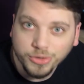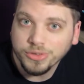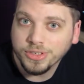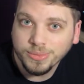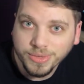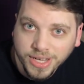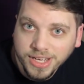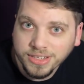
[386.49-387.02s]
do
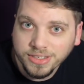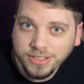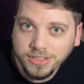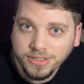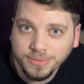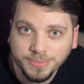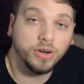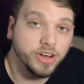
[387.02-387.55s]
some
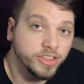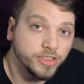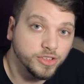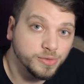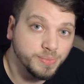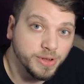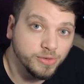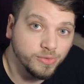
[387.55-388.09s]
tests. Run at
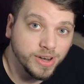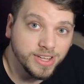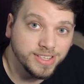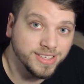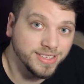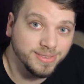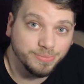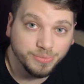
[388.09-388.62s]
those bit
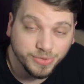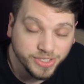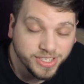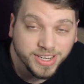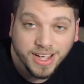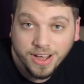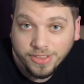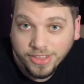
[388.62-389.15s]
rates and
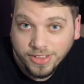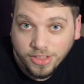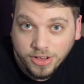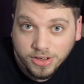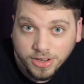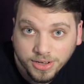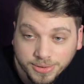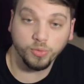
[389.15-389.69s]
see how they
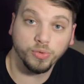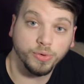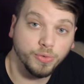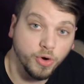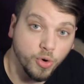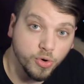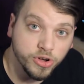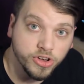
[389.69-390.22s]
look.
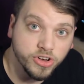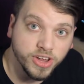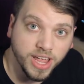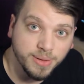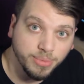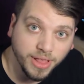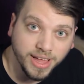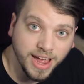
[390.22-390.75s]
Record your
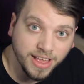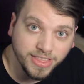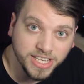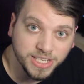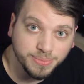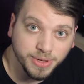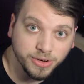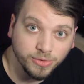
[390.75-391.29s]
gameplay at
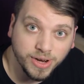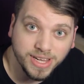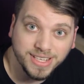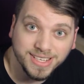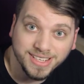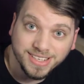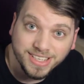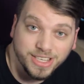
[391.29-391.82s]
these bit
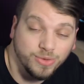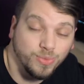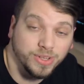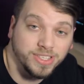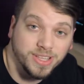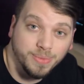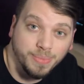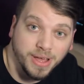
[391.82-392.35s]
rates and see
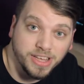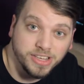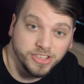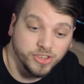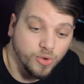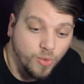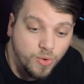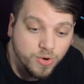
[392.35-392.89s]
what's the
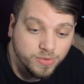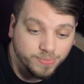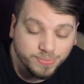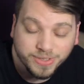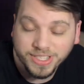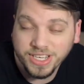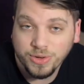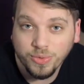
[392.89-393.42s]
best, or
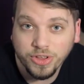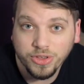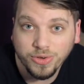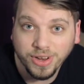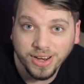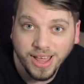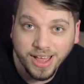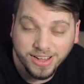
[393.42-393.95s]
see what you
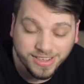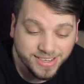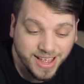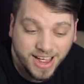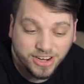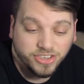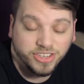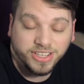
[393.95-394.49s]
can is
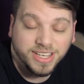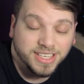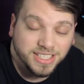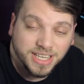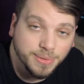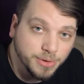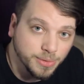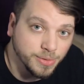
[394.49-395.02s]
actually
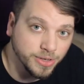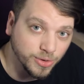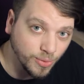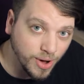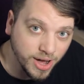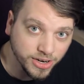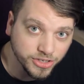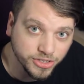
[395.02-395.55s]
acceptable to
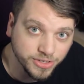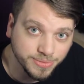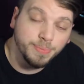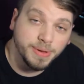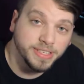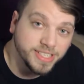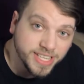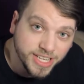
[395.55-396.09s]
watch. The
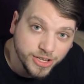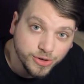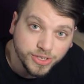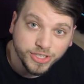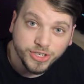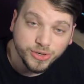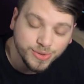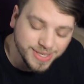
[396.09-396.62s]
best thing you
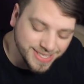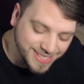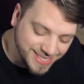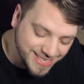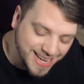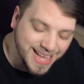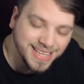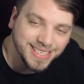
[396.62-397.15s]
can do is
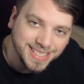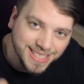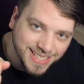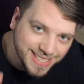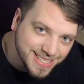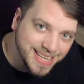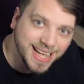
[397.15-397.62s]
test.